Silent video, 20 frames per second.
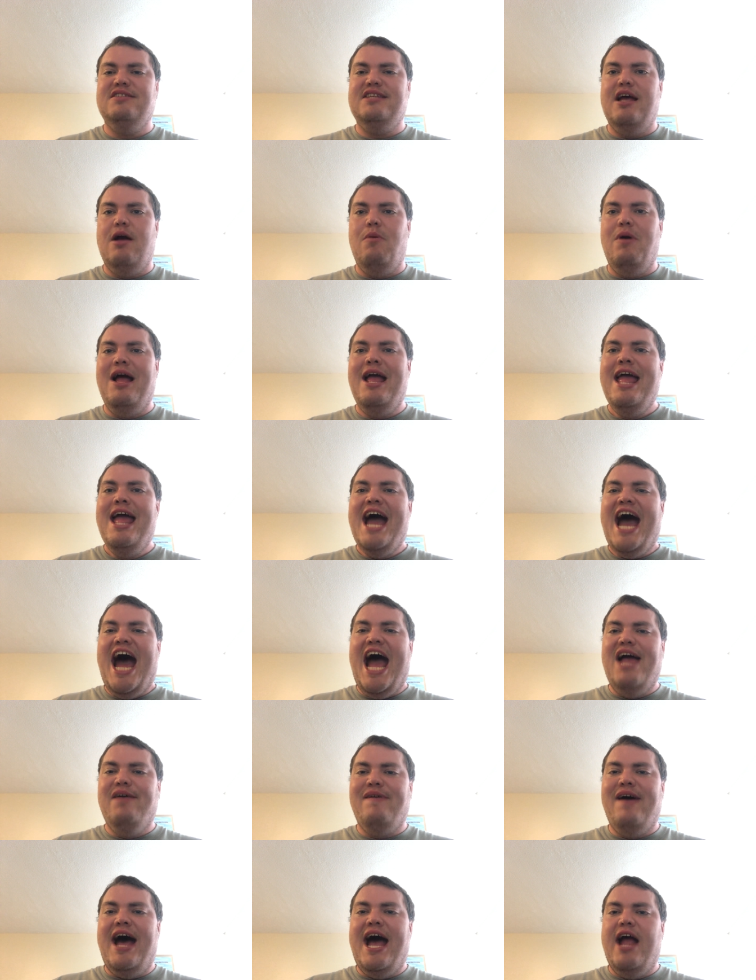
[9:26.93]
So I
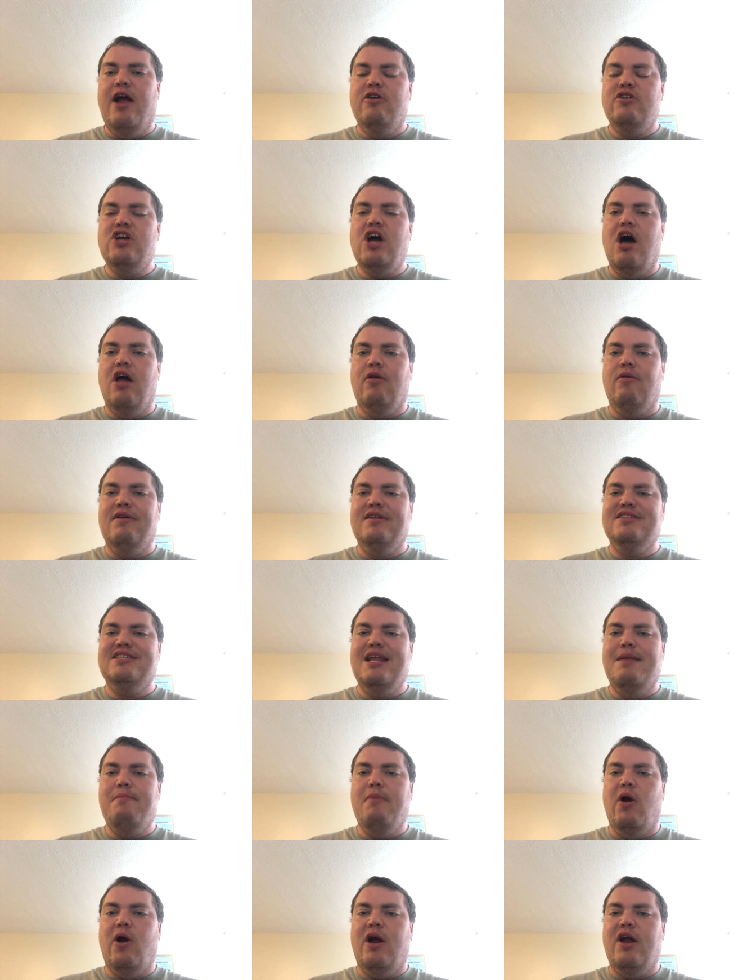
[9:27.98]
have a higher tolerance
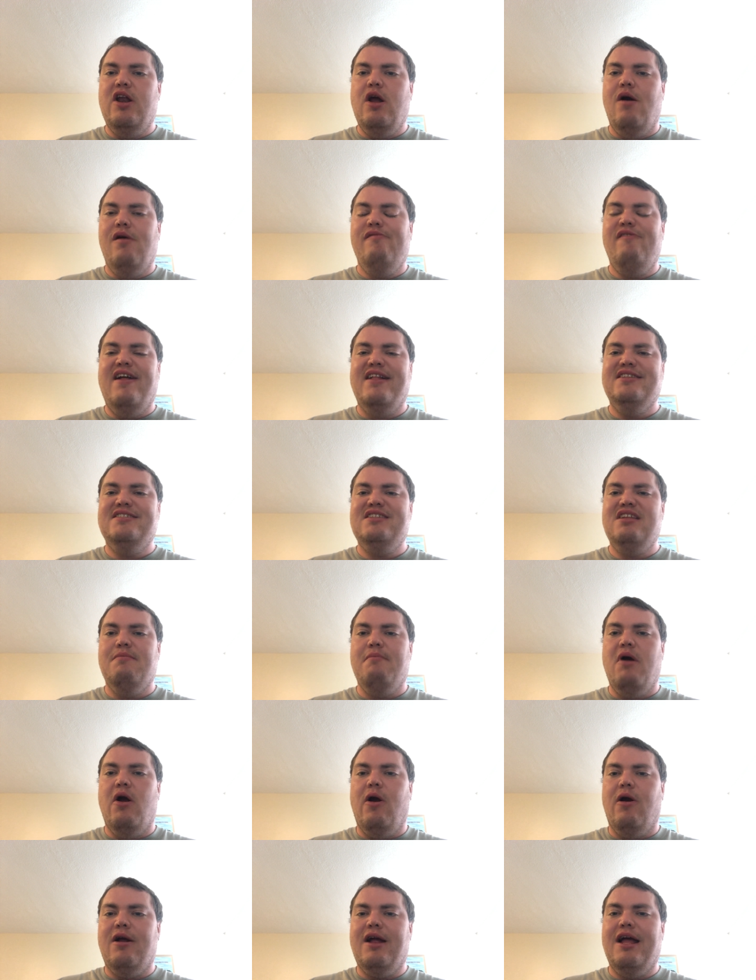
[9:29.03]
than Merk. No offense to
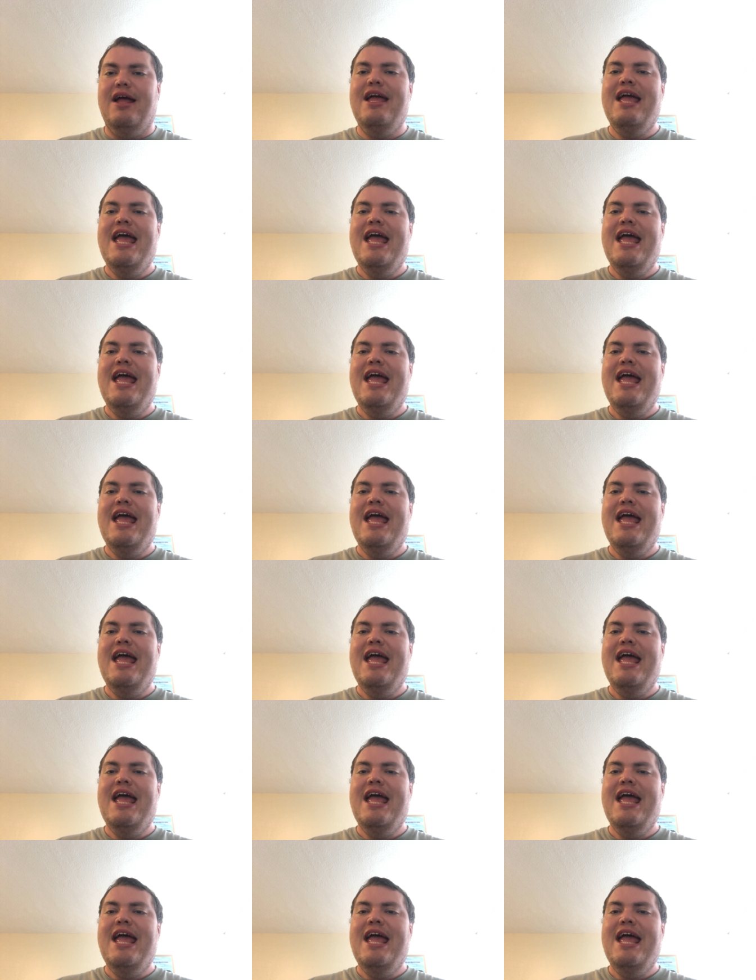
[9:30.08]
Merk.